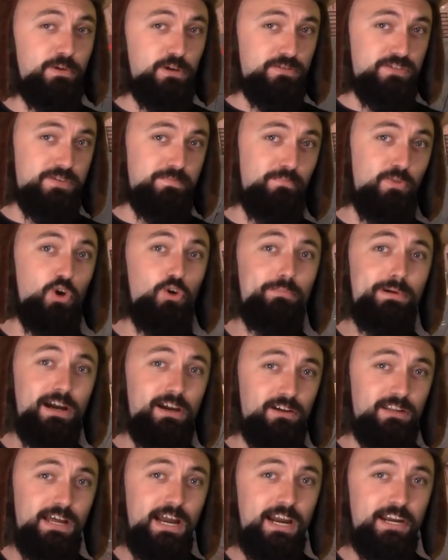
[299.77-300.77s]
most
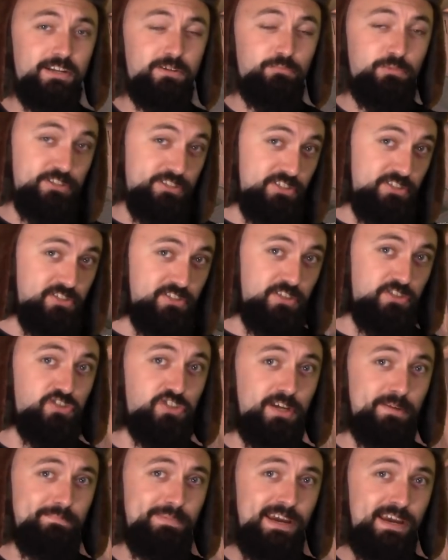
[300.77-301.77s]
mobile item, which is the
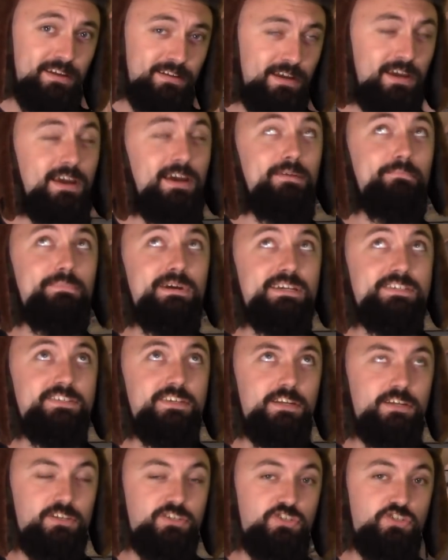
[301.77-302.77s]
jetpack, makes
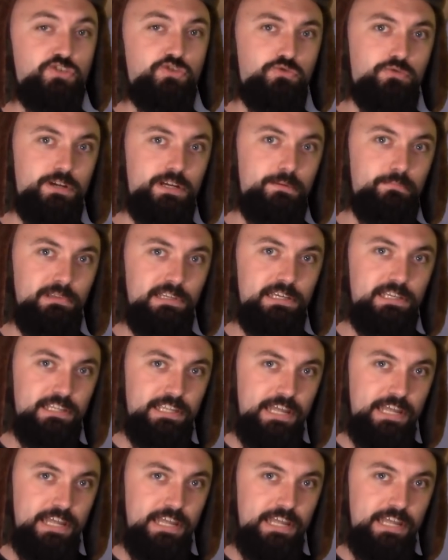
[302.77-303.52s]
an extremely